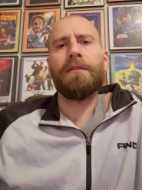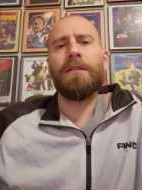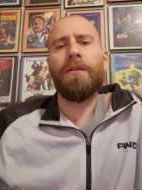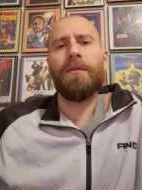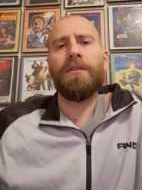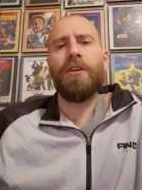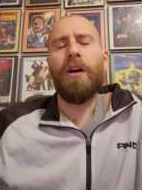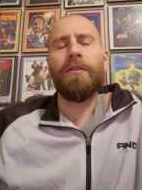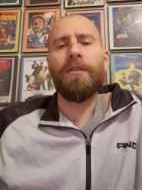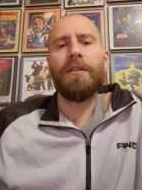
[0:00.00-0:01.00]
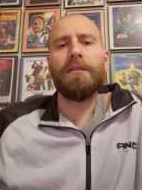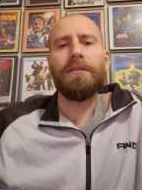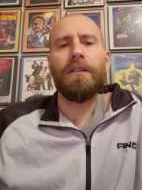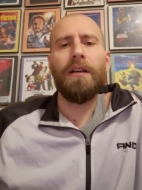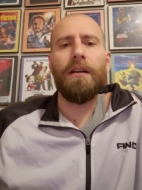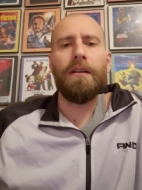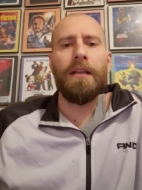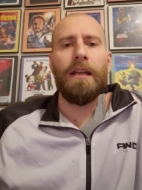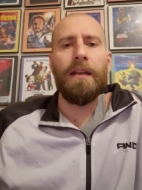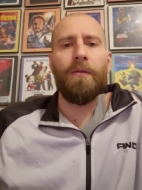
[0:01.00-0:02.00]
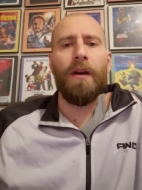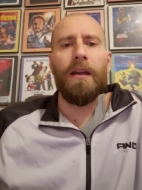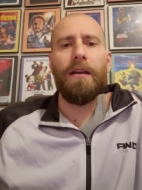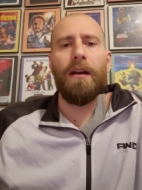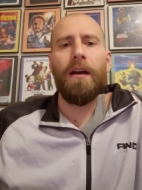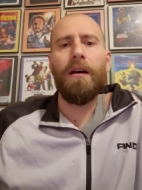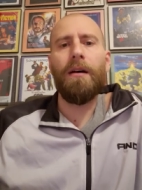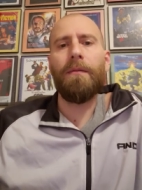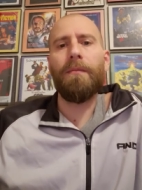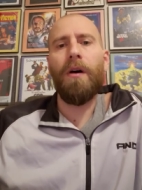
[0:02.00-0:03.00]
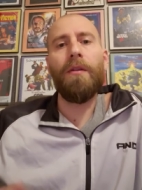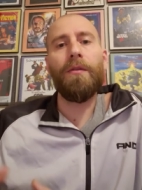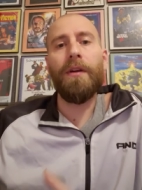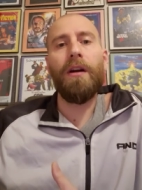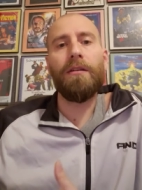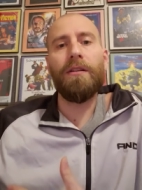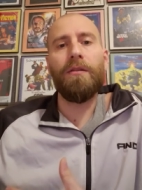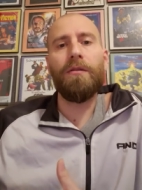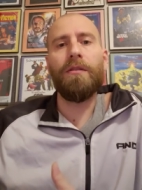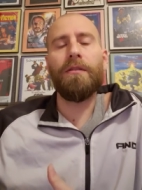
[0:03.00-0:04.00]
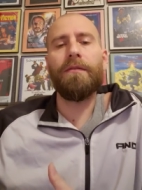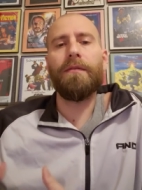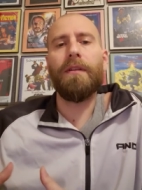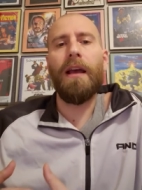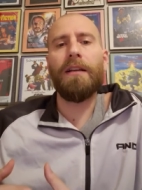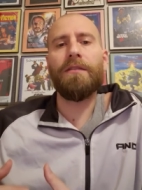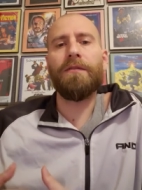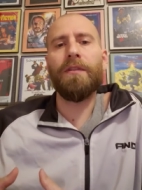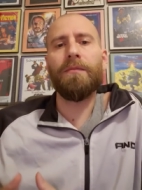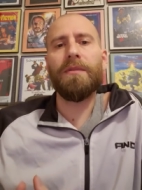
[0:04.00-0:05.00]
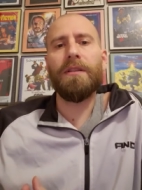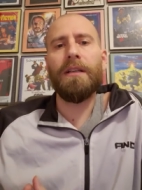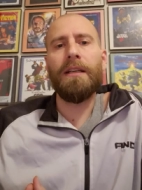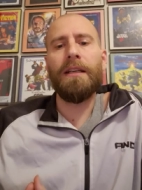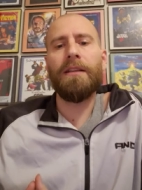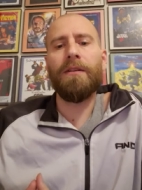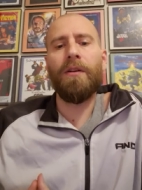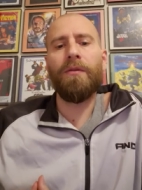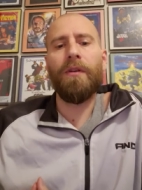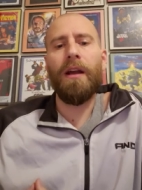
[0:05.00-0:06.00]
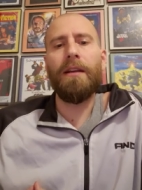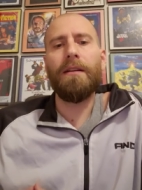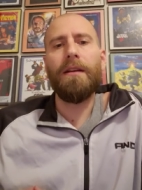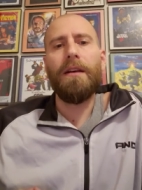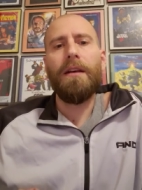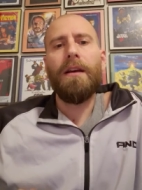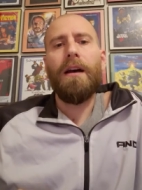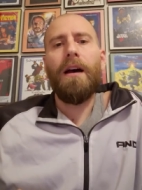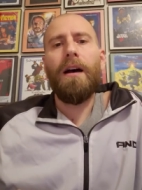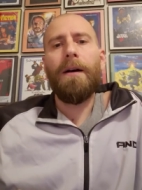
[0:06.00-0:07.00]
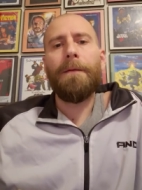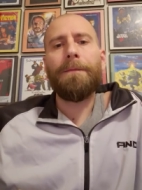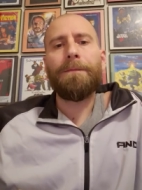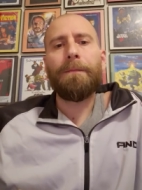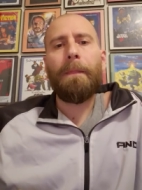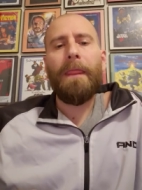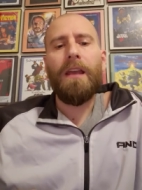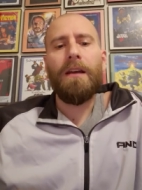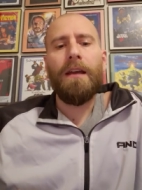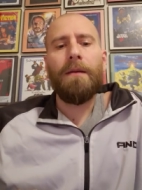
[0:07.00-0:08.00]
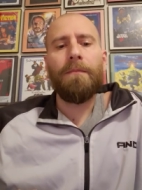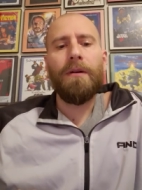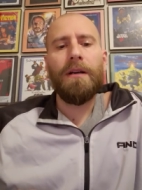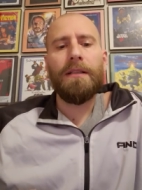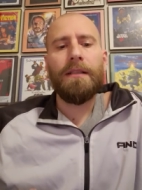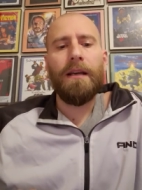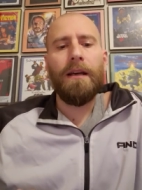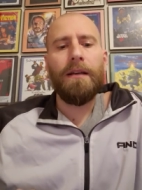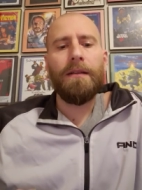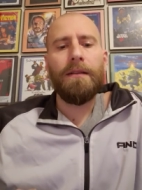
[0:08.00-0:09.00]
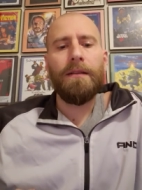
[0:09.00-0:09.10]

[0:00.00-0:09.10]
you know, the genre uh, in any way, um, although they are, you know, good action films in their own right. Um, but uh,